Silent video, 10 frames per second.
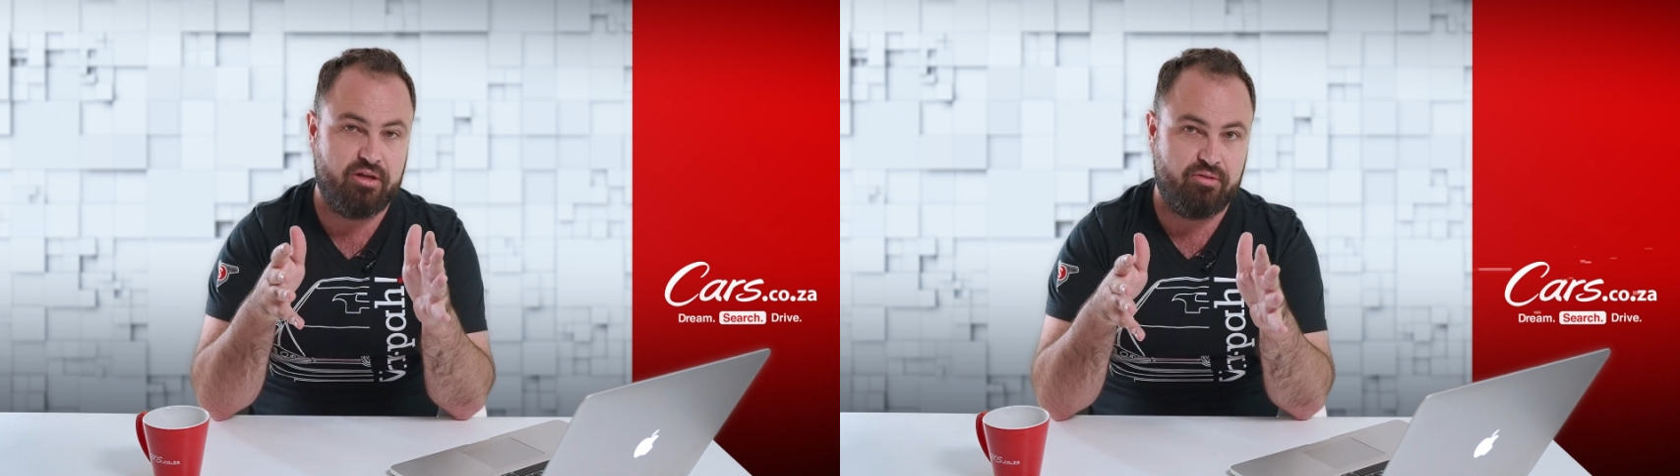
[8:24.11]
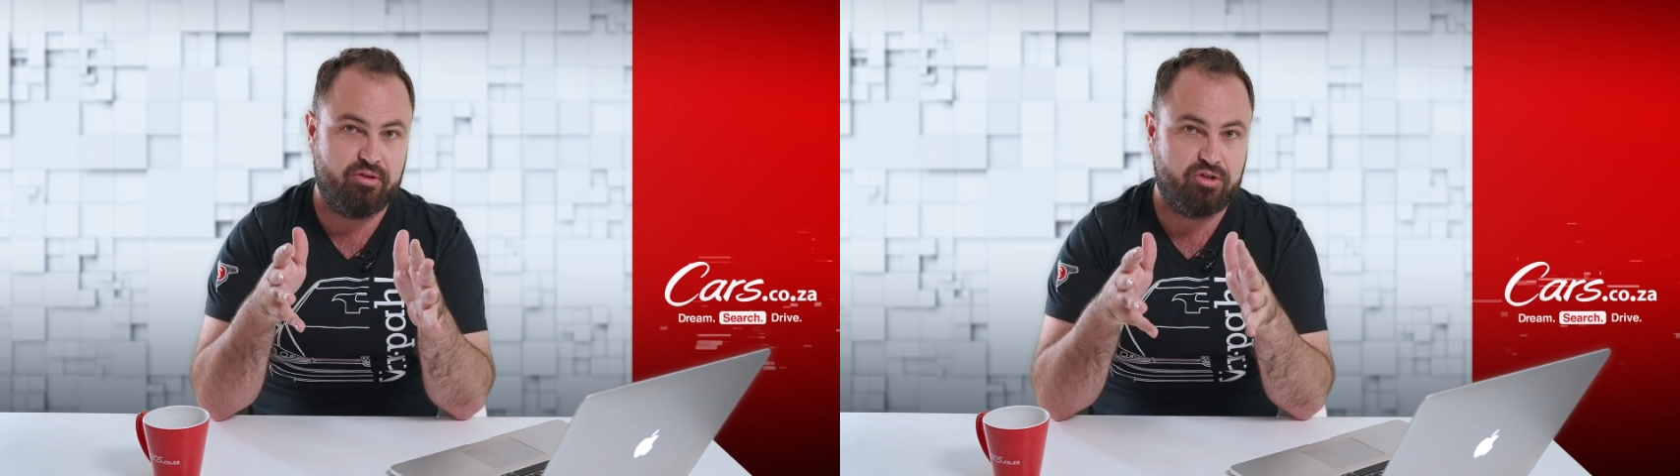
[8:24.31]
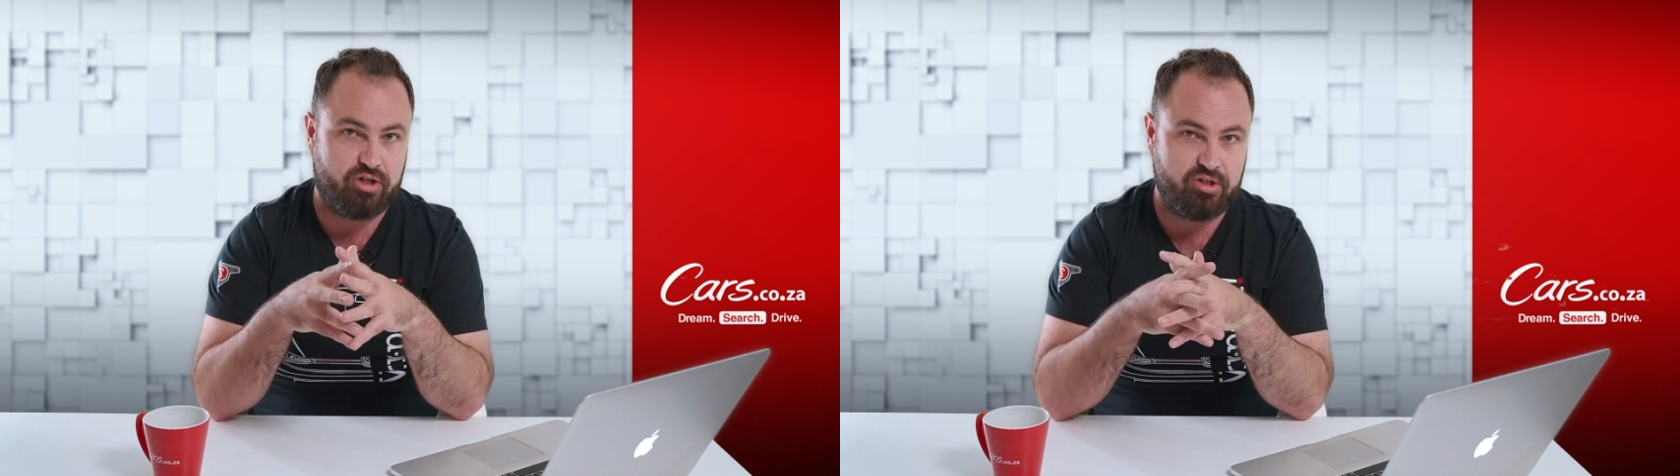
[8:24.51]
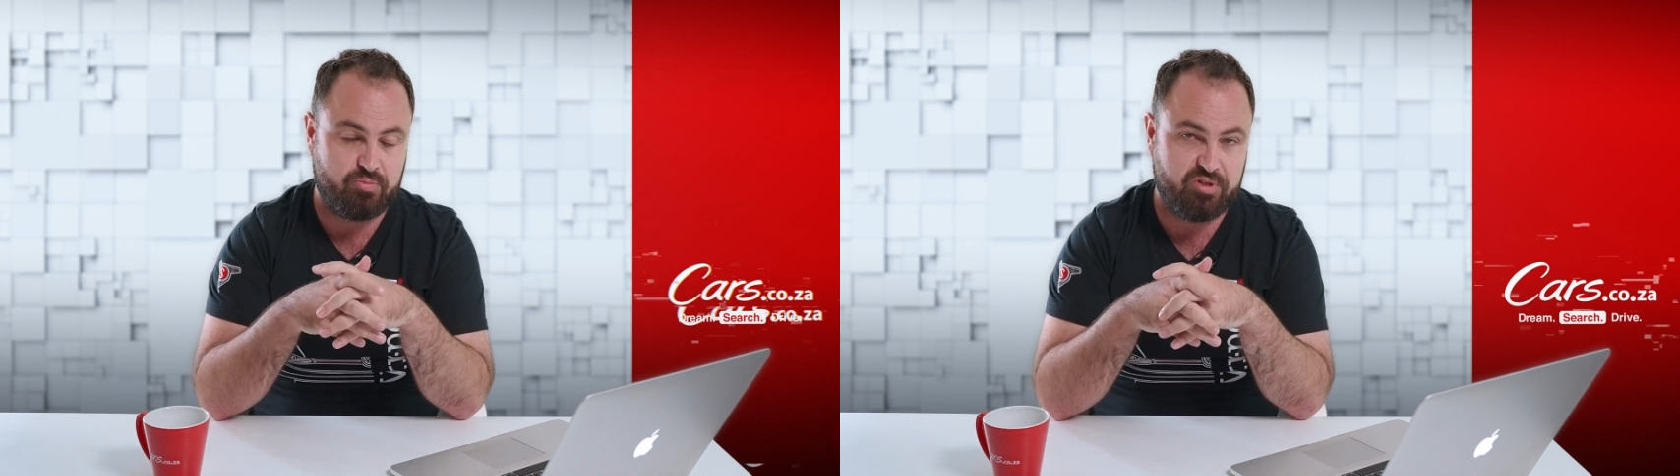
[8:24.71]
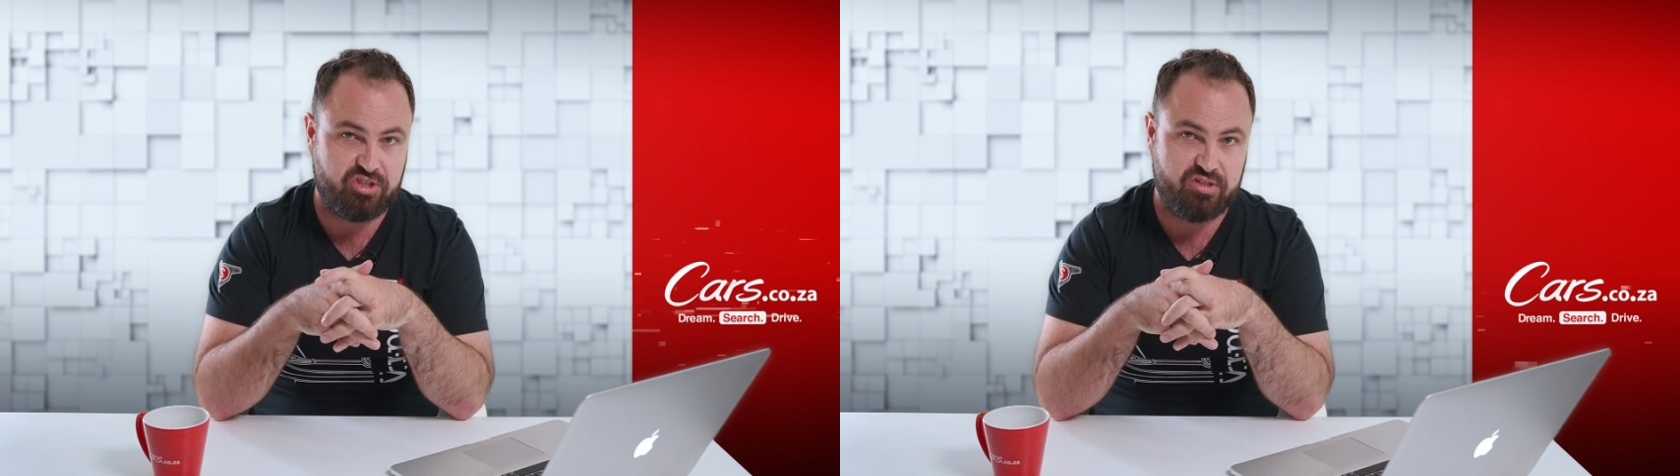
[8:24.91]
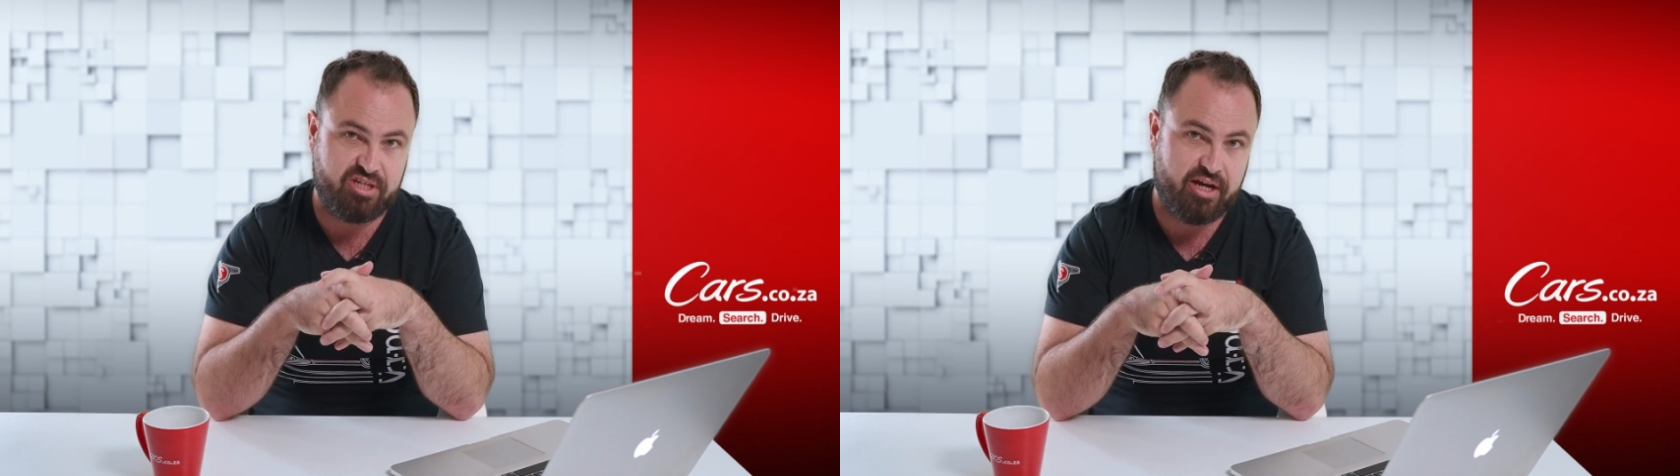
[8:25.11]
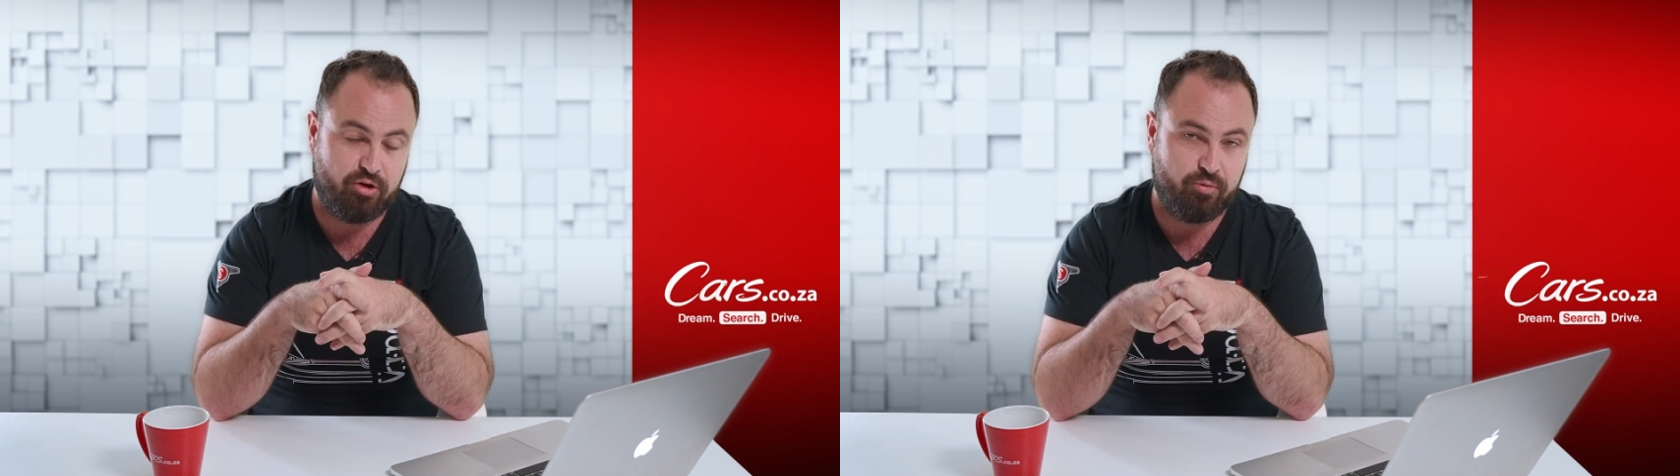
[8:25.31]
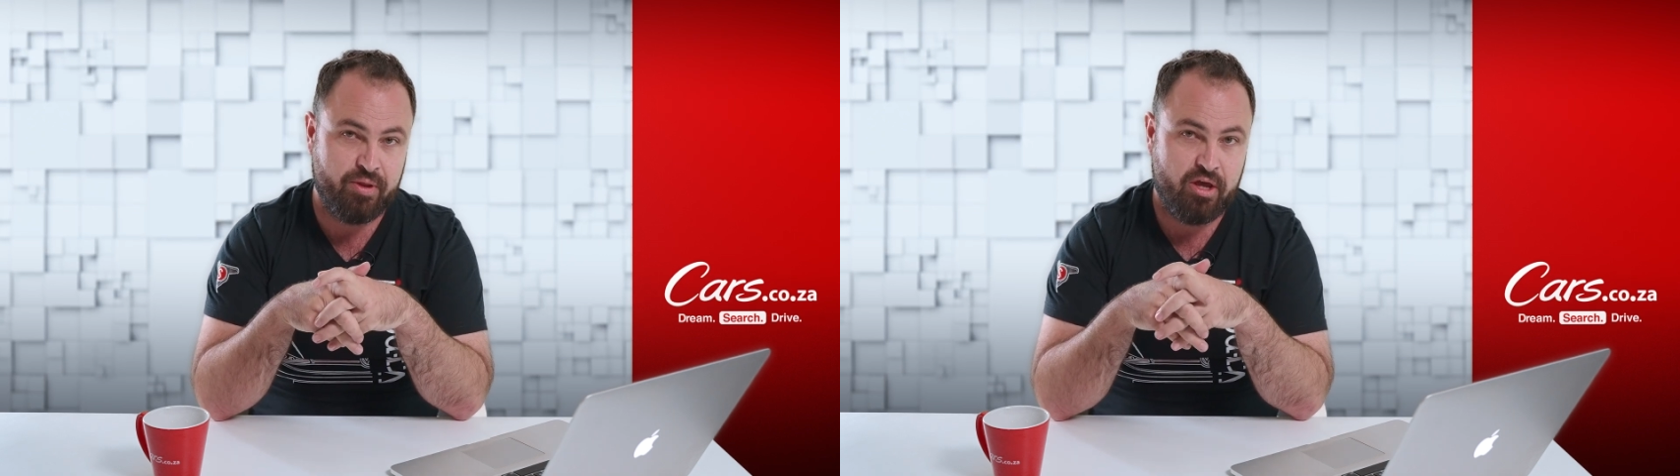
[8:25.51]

in the transmission tunnel.